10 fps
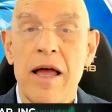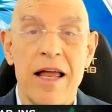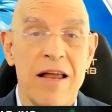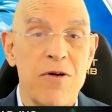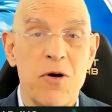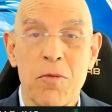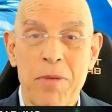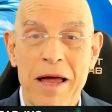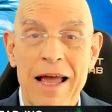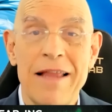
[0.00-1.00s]
And if you don't
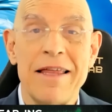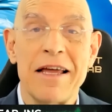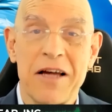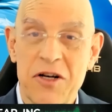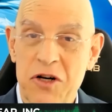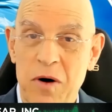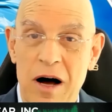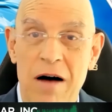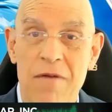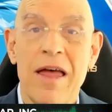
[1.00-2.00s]
pay, then they cut you
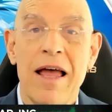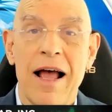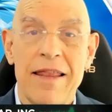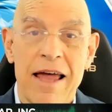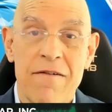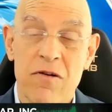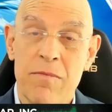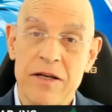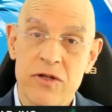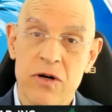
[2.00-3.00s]
off and they have to
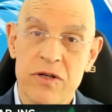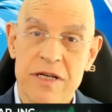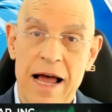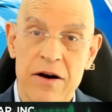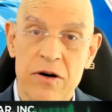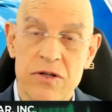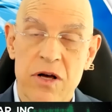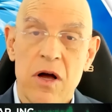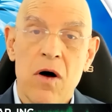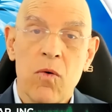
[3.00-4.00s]
meet certain standards.
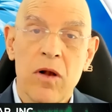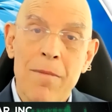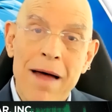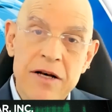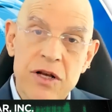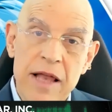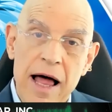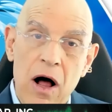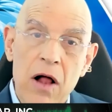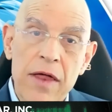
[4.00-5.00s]
Well, imagine that
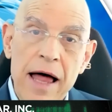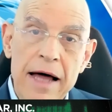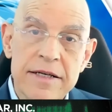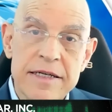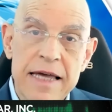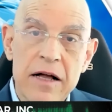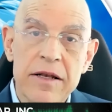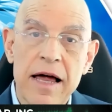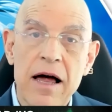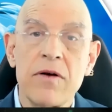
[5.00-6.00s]
all that scaled
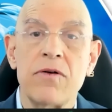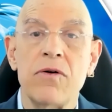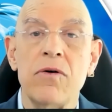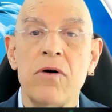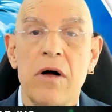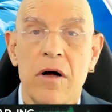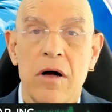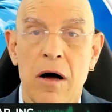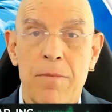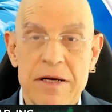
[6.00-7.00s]
down to
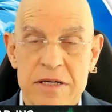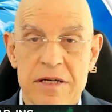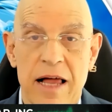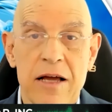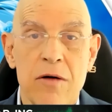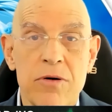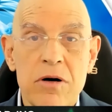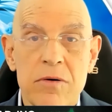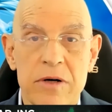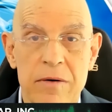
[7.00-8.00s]
a business like a
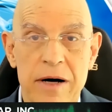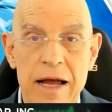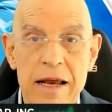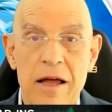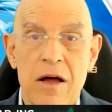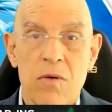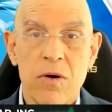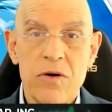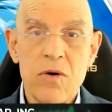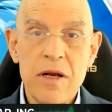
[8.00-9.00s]
brewery, right?
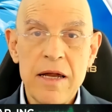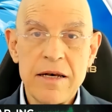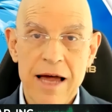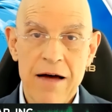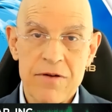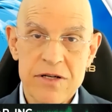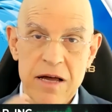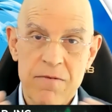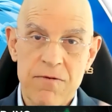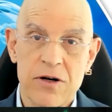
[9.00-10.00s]
Well, you need to have the
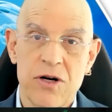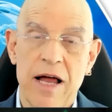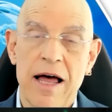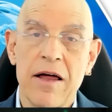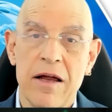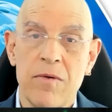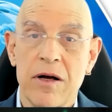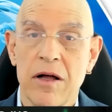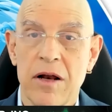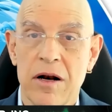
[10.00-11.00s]
same functionality. We
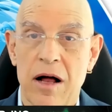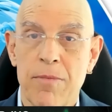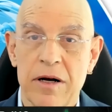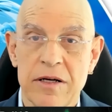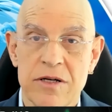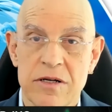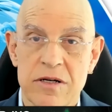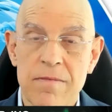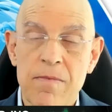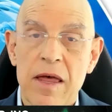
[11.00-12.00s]
call it an operating
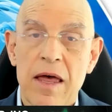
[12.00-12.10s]
system.